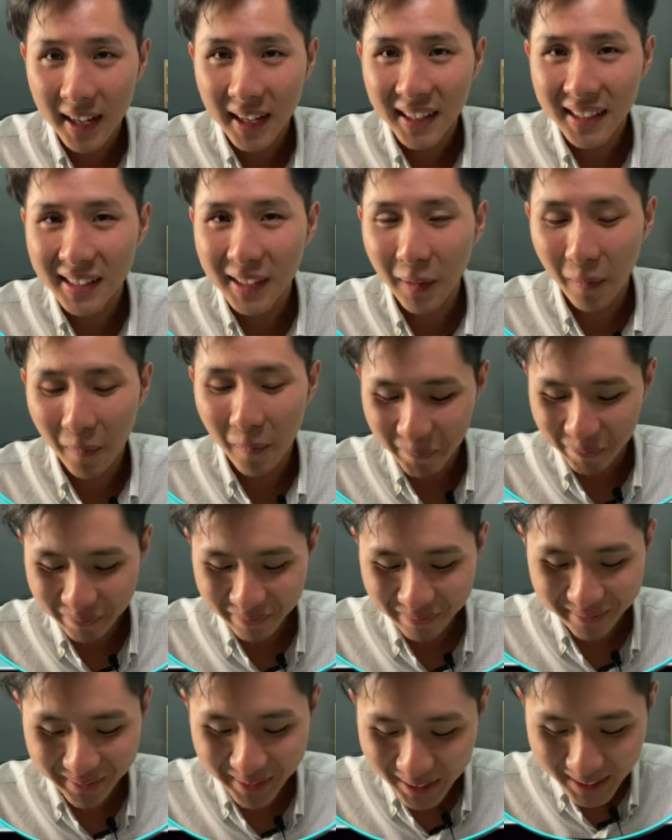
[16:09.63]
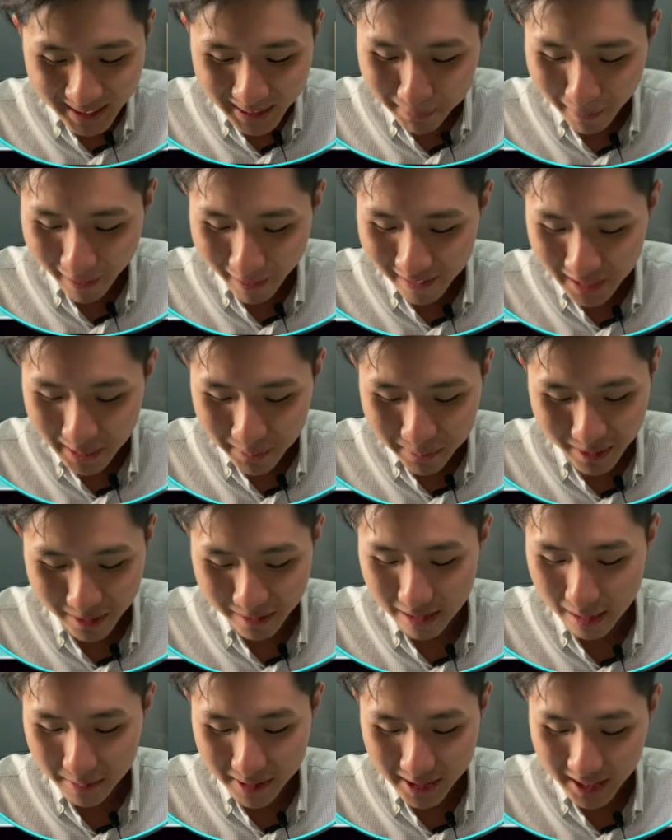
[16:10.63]
So to aspiring
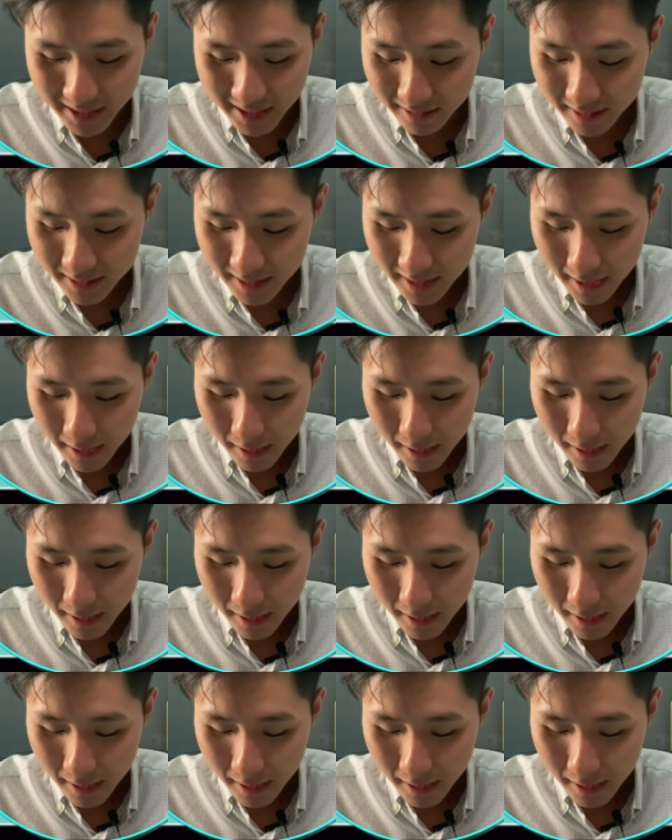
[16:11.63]
programmer here,